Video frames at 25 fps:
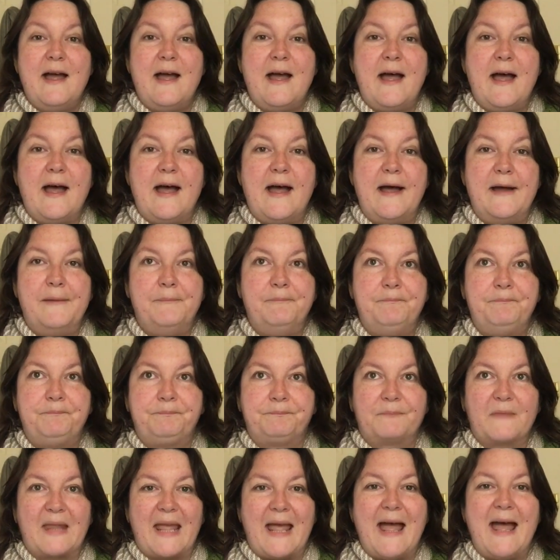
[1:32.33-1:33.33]
And
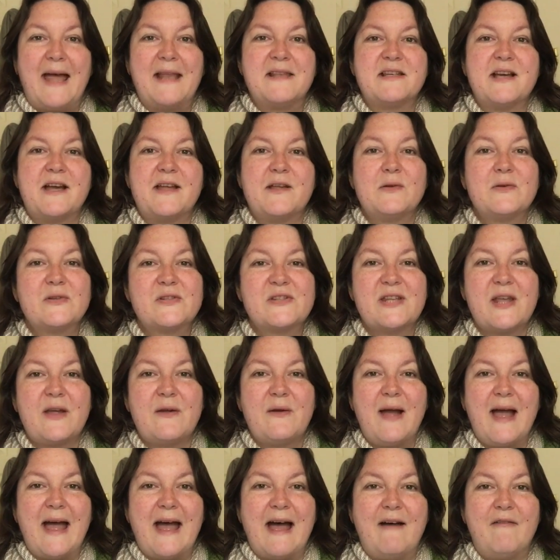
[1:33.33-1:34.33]
I also
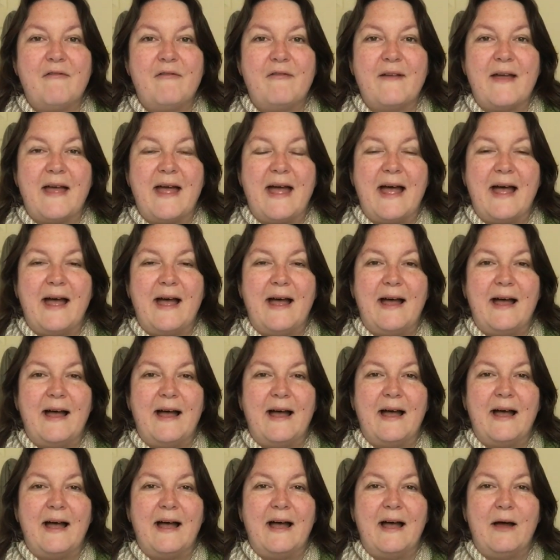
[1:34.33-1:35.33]
have
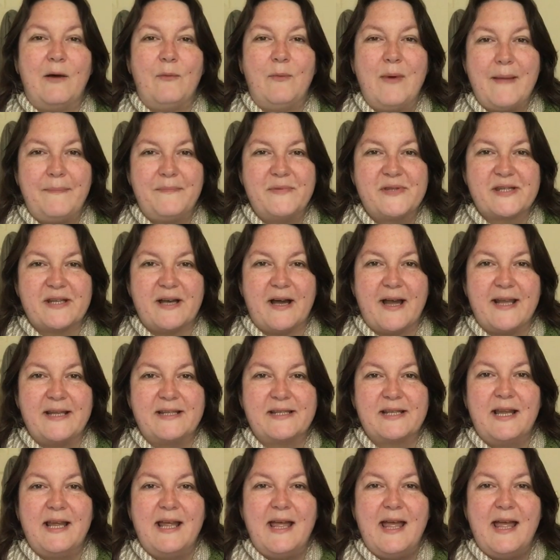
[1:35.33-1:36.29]
a website,